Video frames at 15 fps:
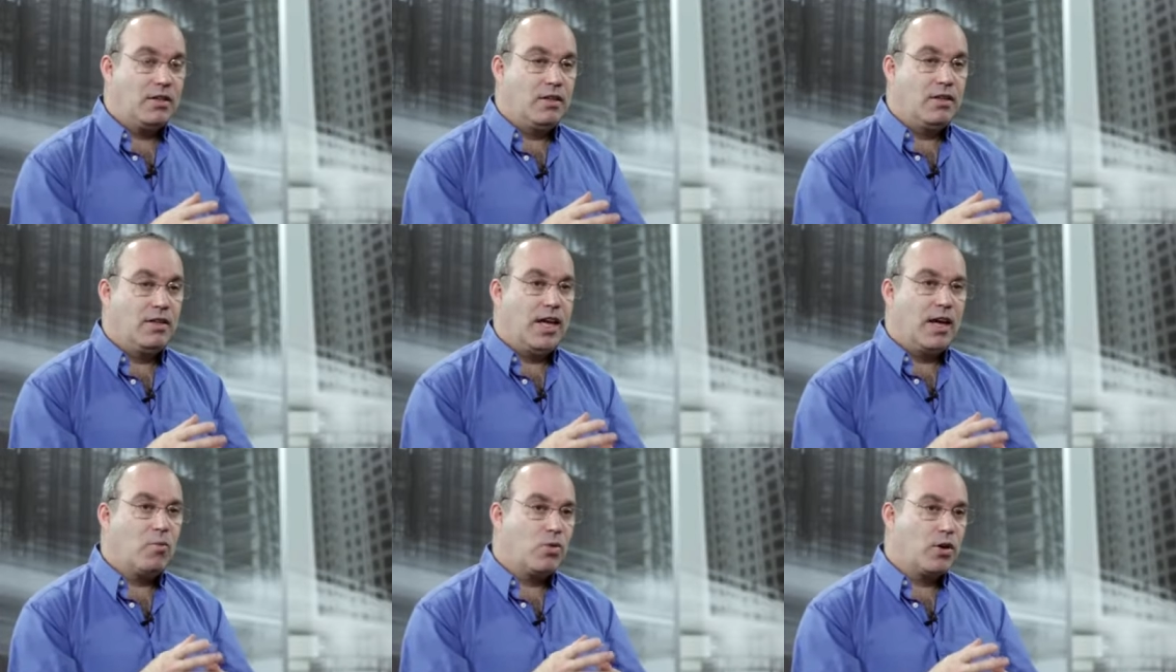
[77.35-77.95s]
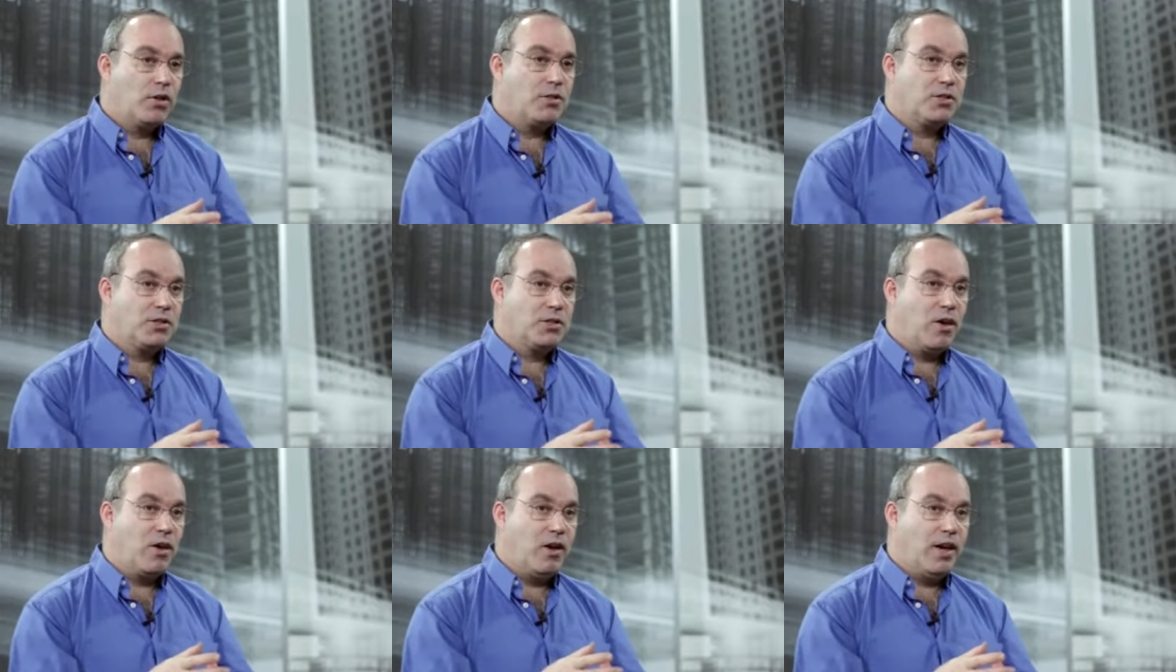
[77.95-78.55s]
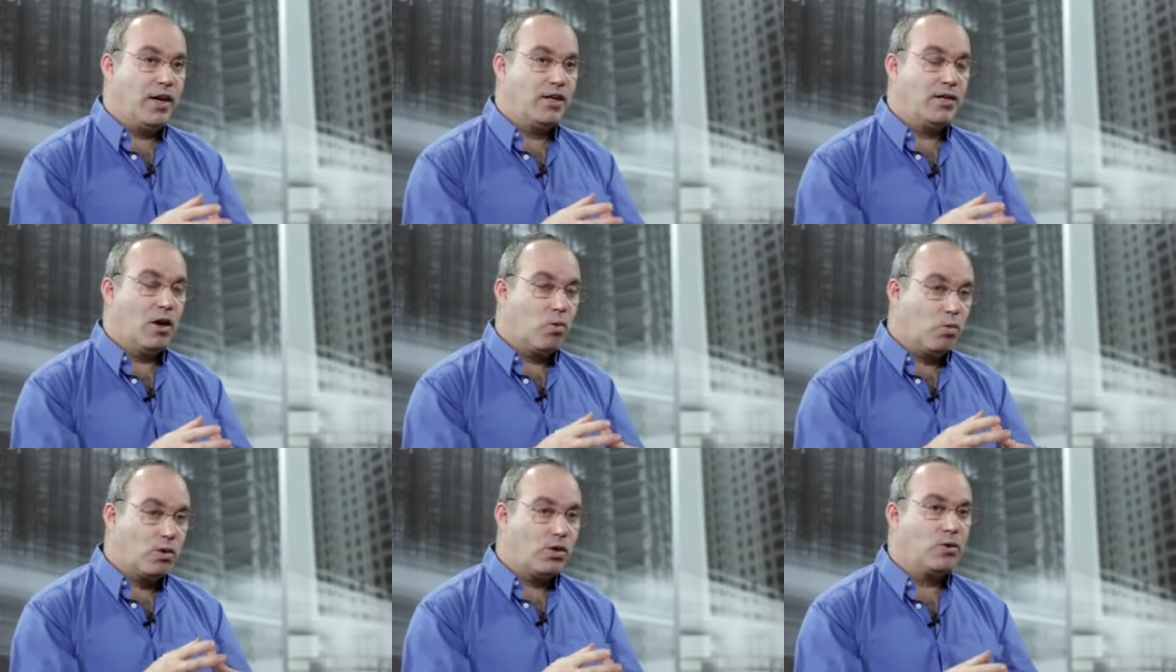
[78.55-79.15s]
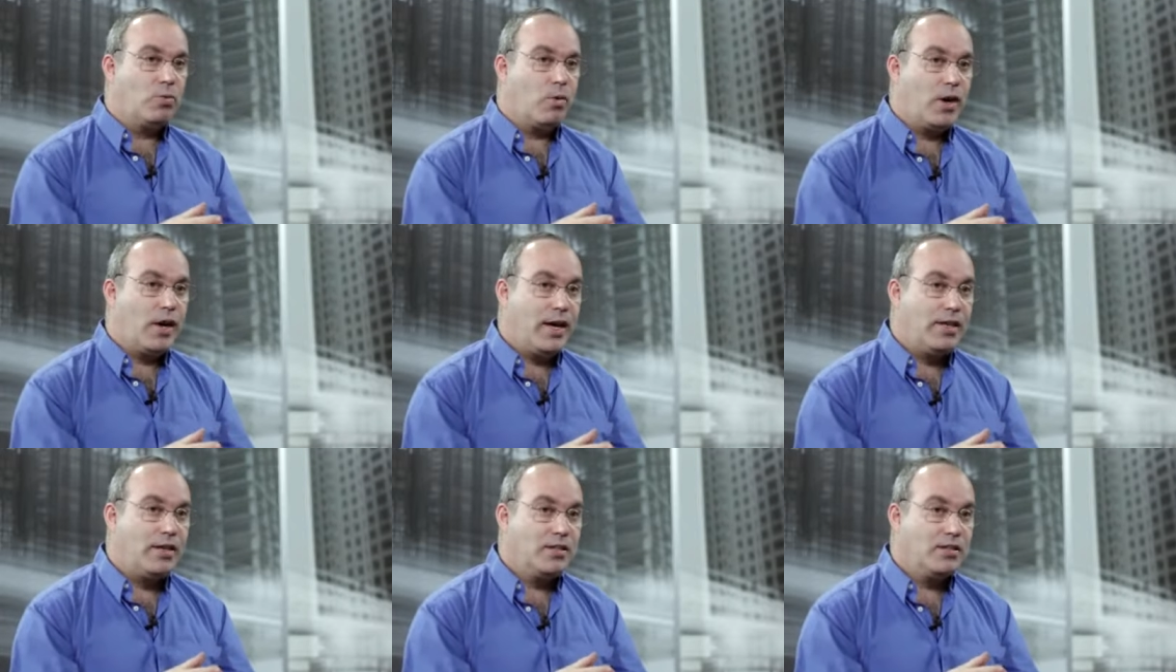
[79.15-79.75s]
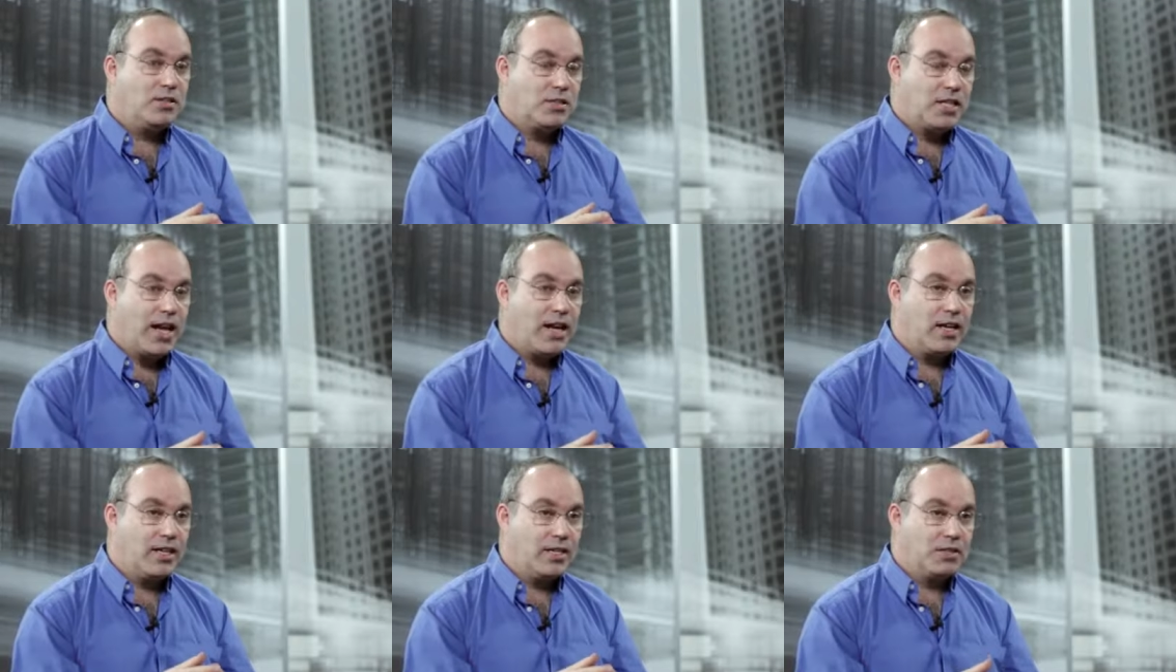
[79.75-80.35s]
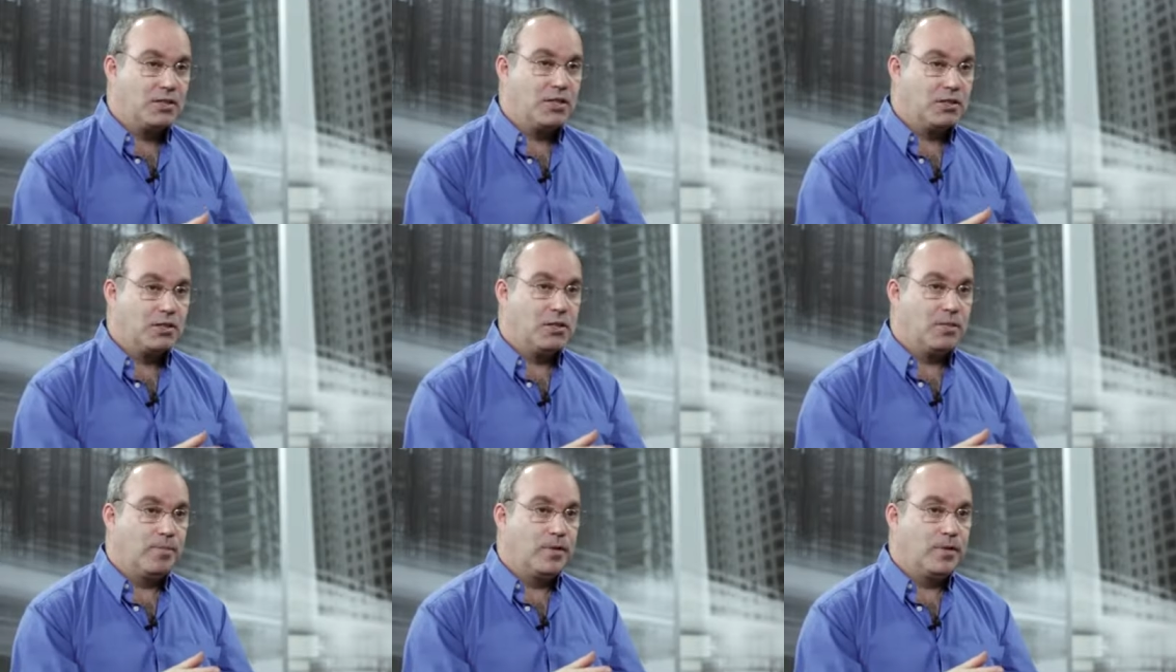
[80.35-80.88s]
that works on a worldwide satellite system.